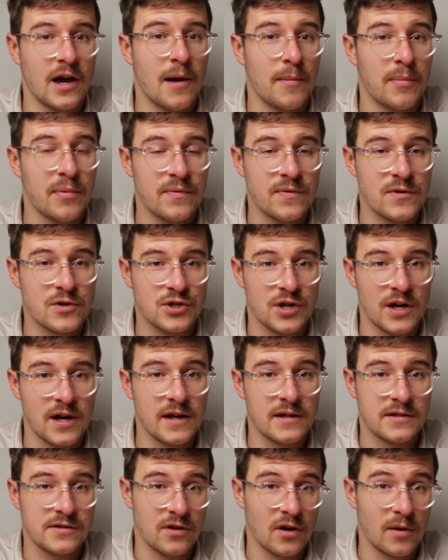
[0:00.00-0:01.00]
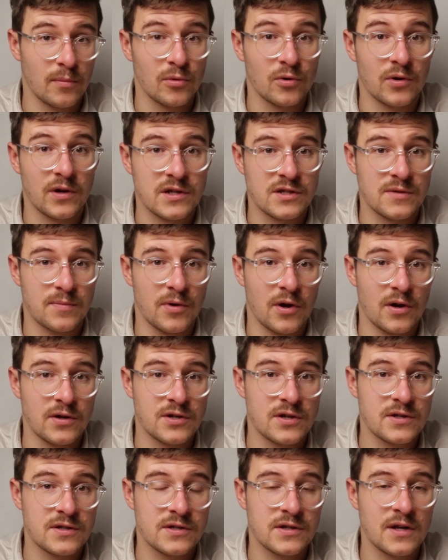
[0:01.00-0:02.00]
up the shares that I'm looking to
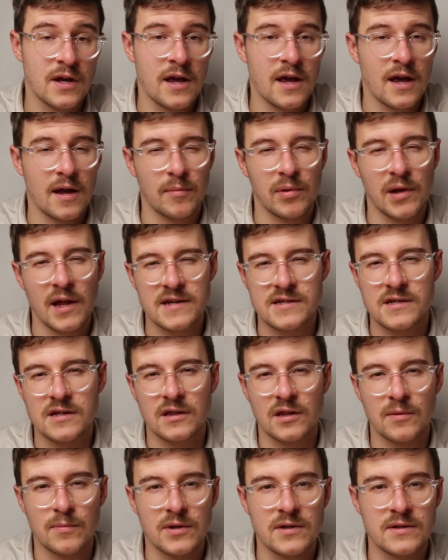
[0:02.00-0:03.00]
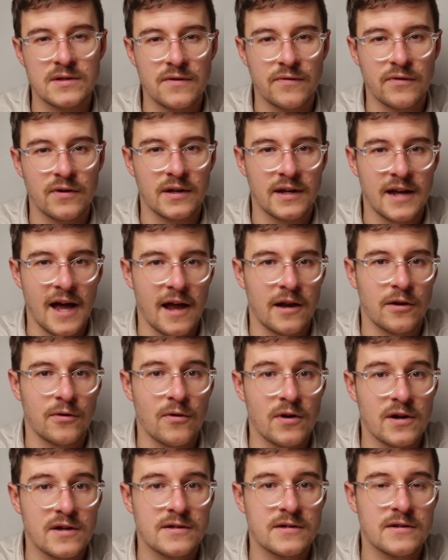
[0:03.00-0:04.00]
purchase and placing them in different
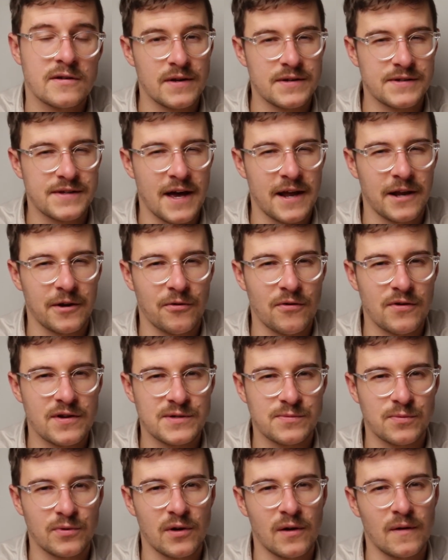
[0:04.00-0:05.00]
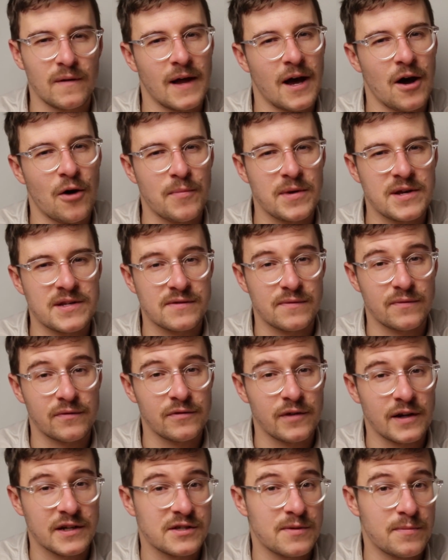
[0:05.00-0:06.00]
categories. These categories will allow me some
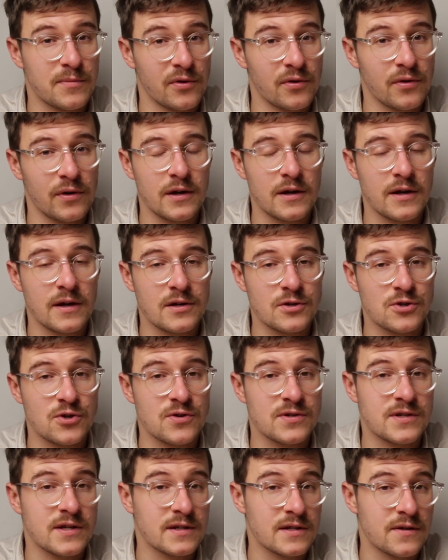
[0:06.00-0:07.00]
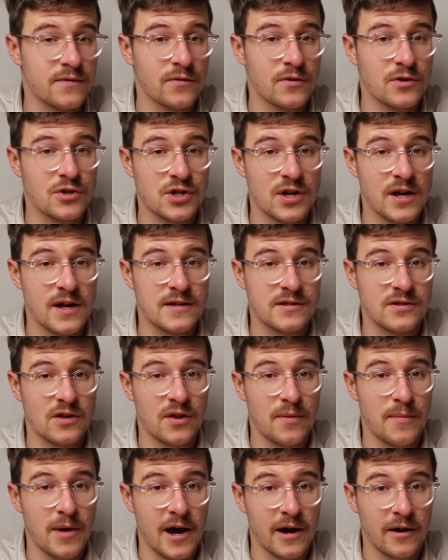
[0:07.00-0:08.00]
flexibility in choosing different shares on
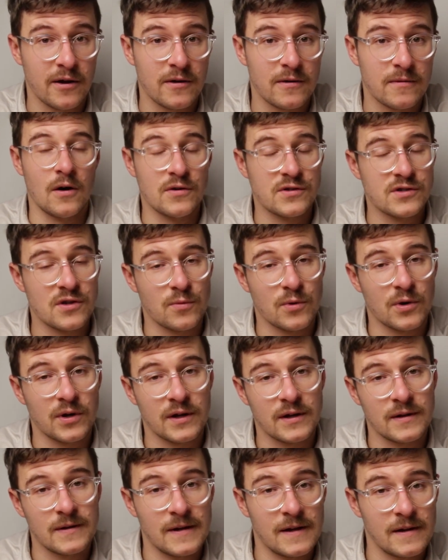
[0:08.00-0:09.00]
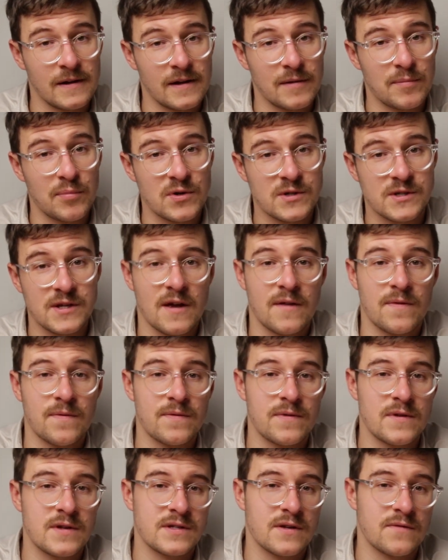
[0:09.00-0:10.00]
the market. I also want to clearly
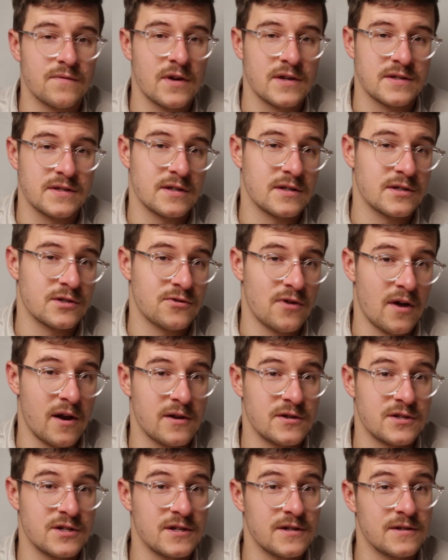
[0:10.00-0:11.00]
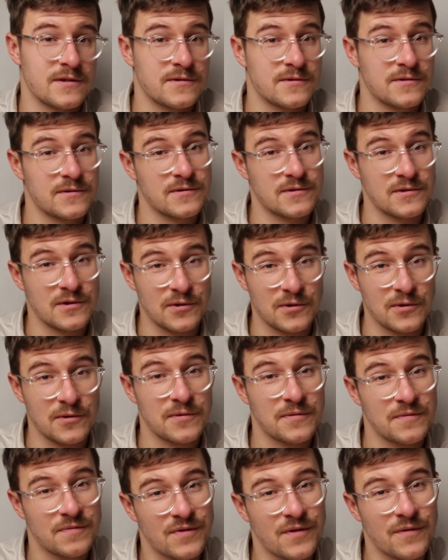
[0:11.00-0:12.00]
present this investing strategy to
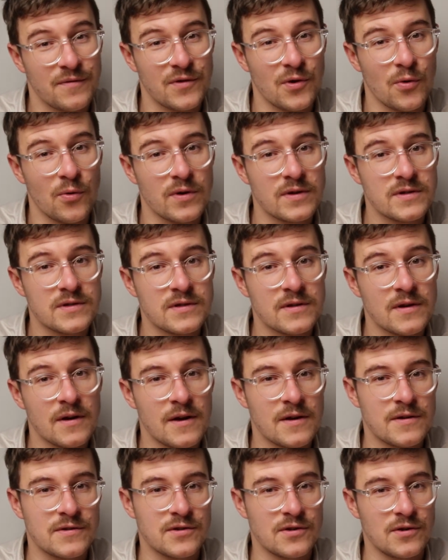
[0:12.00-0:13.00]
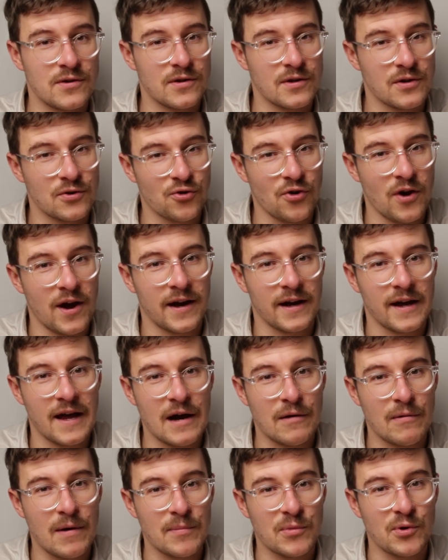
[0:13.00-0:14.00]
you, the viewers, so you can track
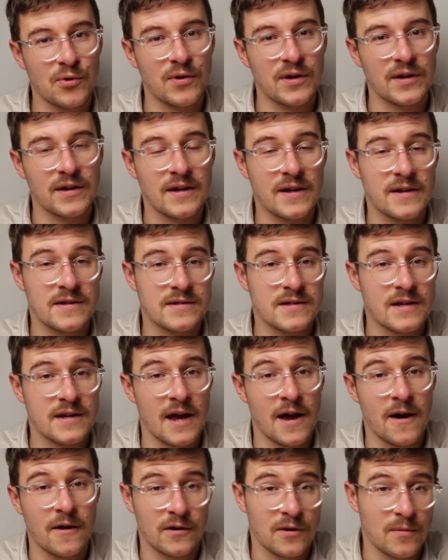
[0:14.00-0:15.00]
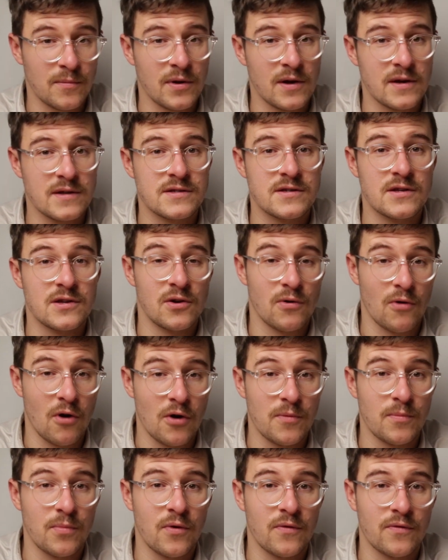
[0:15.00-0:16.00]
how I'm doing and see how it compares to your
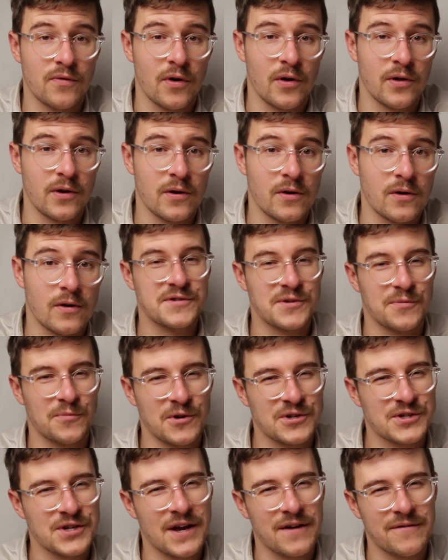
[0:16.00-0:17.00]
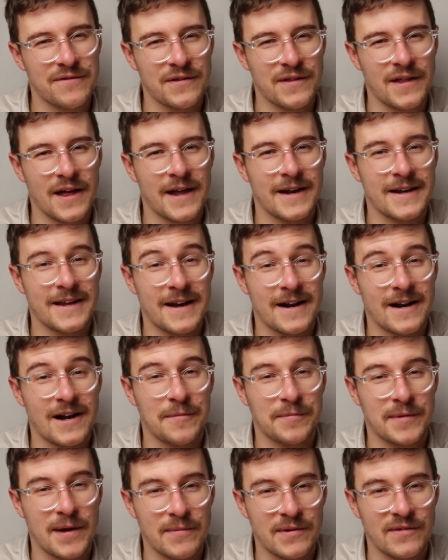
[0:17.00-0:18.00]
own portfolio. So watch out for that in an
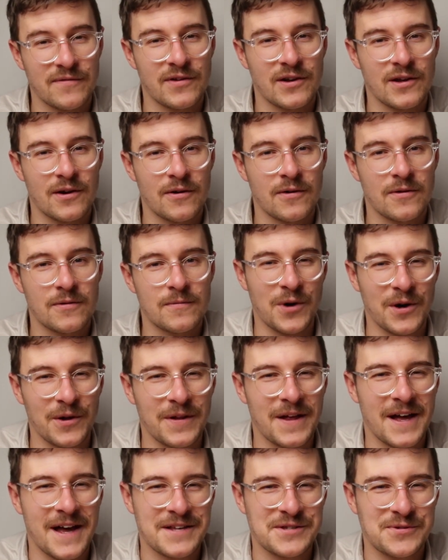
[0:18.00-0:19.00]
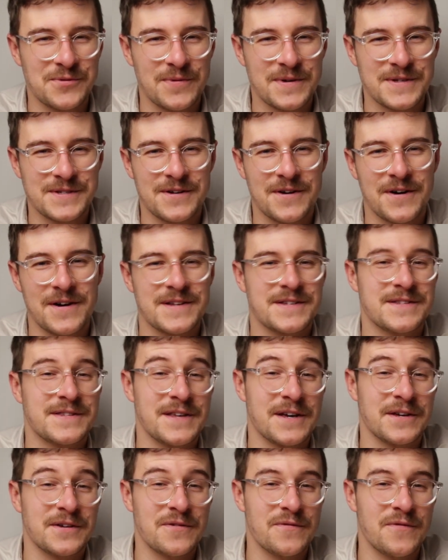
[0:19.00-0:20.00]
upcoming video. Well, as always guys,
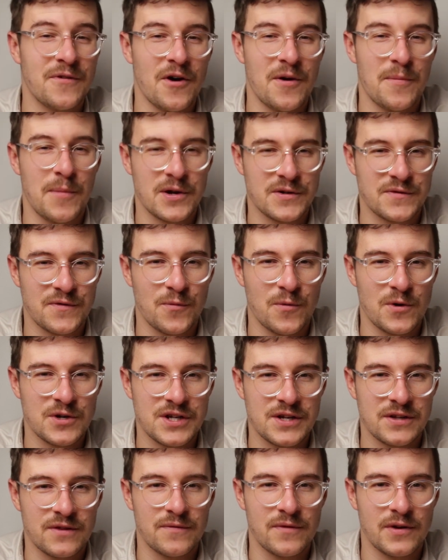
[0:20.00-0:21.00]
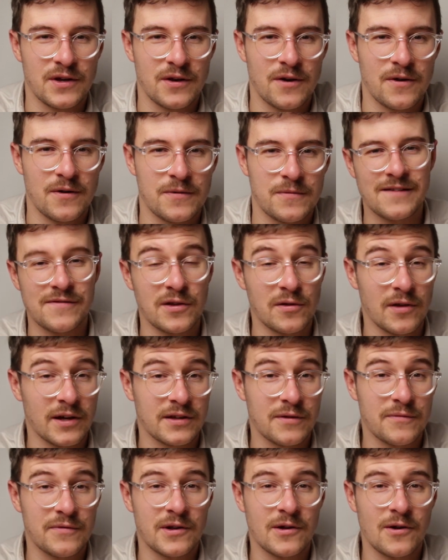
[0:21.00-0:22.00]
thank you very much for watching the video. If you
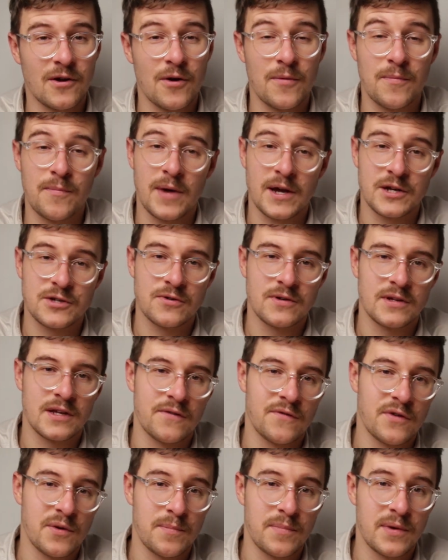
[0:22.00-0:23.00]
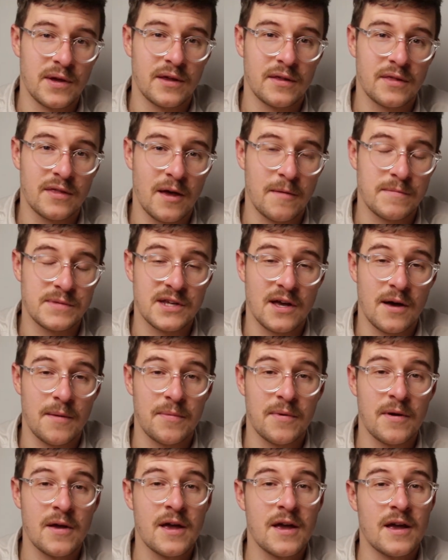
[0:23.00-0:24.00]
like the video, make sure to give it a big thumbs
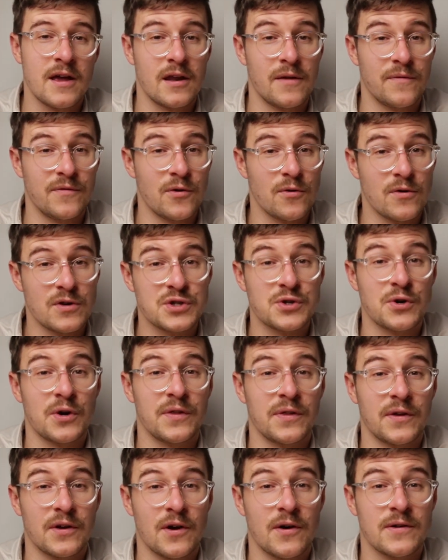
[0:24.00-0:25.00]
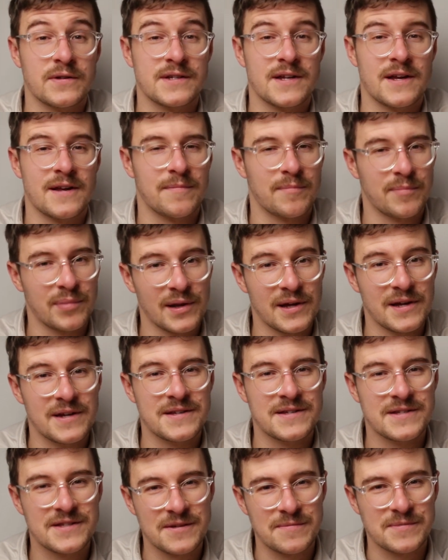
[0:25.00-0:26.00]
up. And if you're enjoying the content,
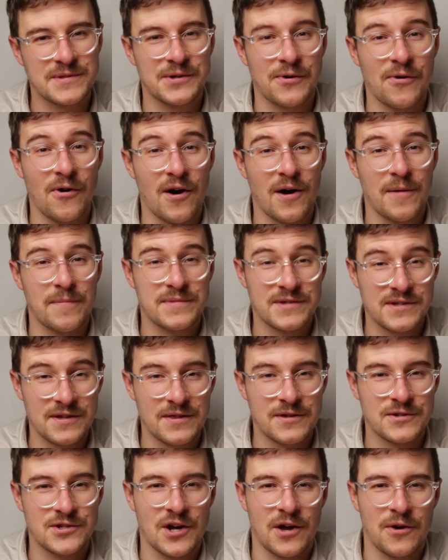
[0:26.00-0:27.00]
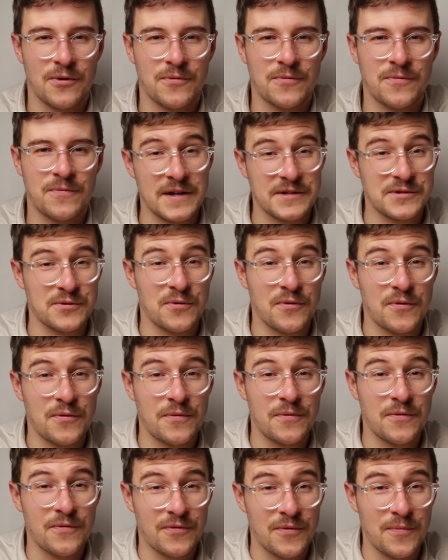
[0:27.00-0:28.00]
please subscribe to the channel. That's
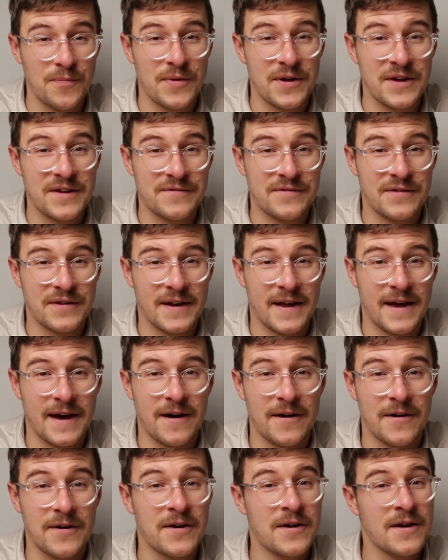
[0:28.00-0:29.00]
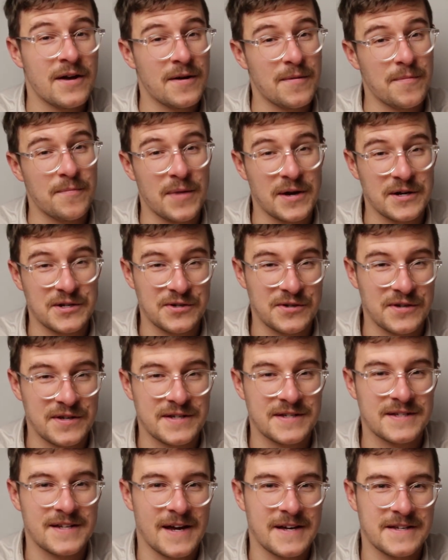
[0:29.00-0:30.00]
all from me for now. Make sure you
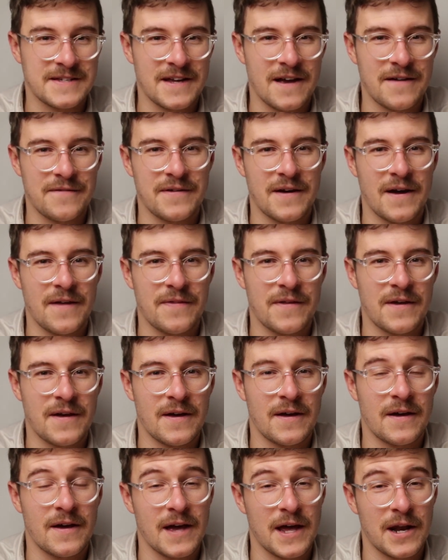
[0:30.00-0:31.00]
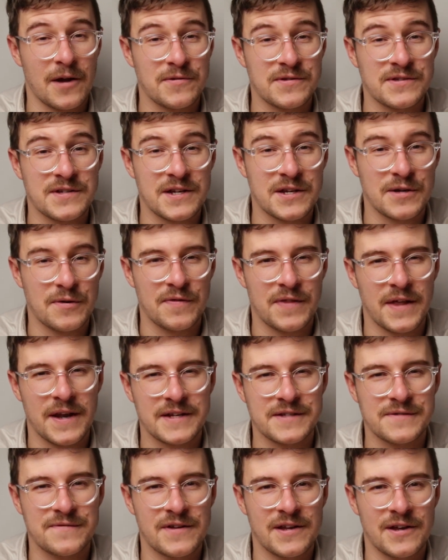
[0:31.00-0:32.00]
stay safe out there, and I'll see you in the
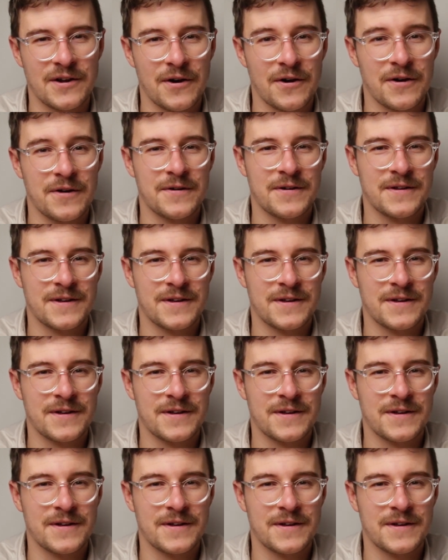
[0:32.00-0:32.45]
next video.